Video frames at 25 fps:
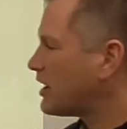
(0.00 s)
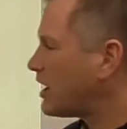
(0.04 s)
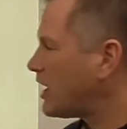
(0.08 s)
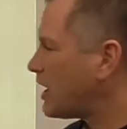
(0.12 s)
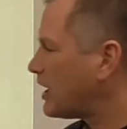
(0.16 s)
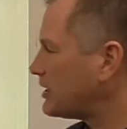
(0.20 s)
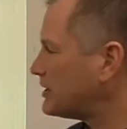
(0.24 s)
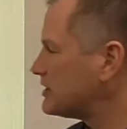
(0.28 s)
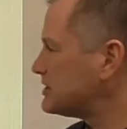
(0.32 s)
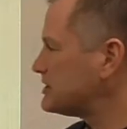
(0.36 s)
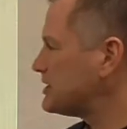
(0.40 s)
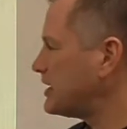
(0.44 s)

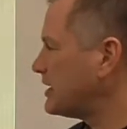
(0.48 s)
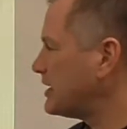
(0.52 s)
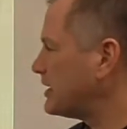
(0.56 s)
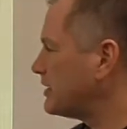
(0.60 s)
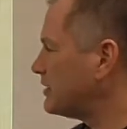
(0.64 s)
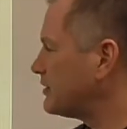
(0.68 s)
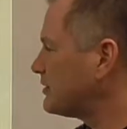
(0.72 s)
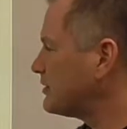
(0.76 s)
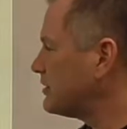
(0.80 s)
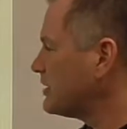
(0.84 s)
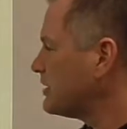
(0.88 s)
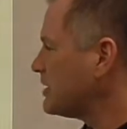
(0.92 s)

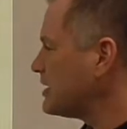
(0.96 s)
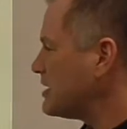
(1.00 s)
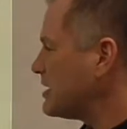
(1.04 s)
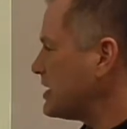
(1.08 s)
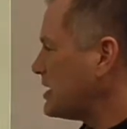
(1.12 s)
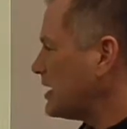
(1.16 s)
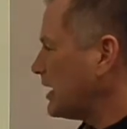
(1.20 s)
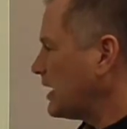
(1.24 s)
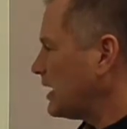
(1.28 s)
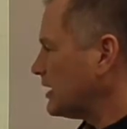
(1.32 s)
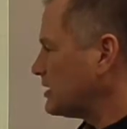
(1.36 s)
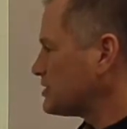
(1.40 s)
content.
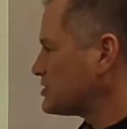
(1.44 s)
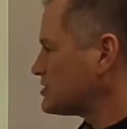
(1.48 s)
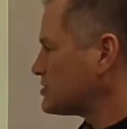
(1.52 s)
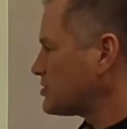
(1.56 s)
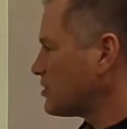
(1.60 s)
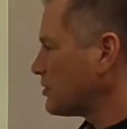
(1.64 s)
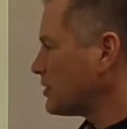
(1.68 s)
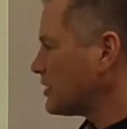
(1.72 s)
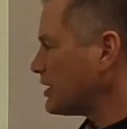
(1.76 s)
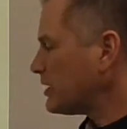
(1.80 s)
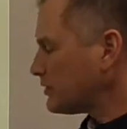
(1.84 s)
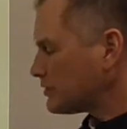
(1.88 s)
And
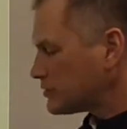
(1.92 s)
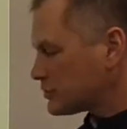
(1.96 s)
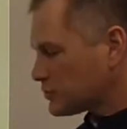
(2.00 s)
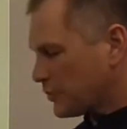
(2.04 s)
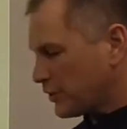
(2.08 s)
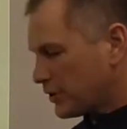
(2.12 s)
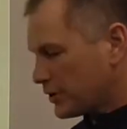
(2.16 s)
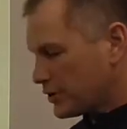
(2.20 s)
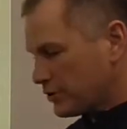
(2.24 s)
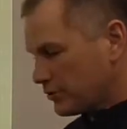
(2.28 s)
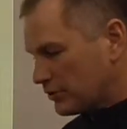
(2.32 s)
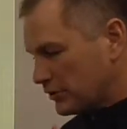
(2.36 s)
so here's
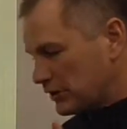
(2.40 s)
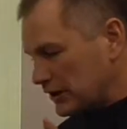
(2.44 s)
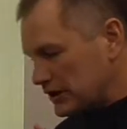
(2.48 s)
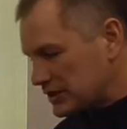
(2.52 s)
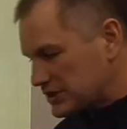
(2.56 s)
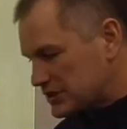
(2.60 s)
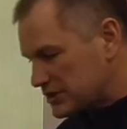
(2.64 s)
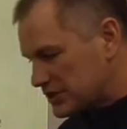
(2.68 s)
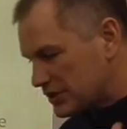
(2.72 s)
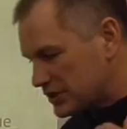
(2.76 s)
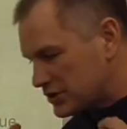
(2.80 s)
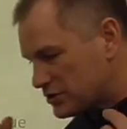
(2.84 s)
where you're
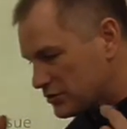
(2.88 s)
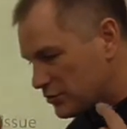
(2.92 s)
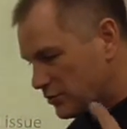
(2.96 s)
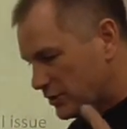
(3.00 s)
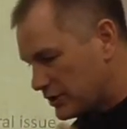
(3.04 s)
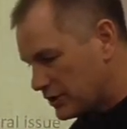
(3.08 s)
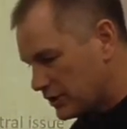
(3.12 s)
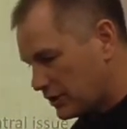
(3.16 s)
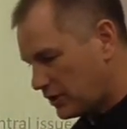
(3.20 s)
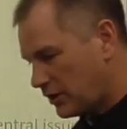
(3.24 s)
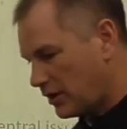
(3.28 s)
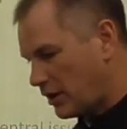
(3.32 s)
listening to
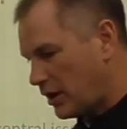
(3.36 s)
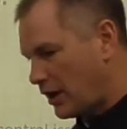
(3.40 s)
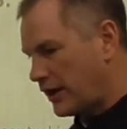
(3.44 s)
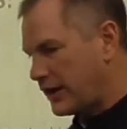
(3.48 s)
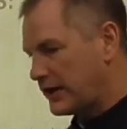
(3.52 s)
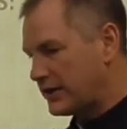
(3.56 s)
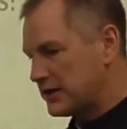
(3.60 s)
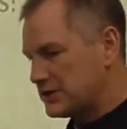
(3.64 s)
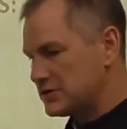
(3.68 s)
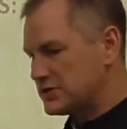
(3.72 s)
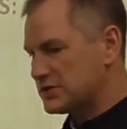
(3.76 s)
what the client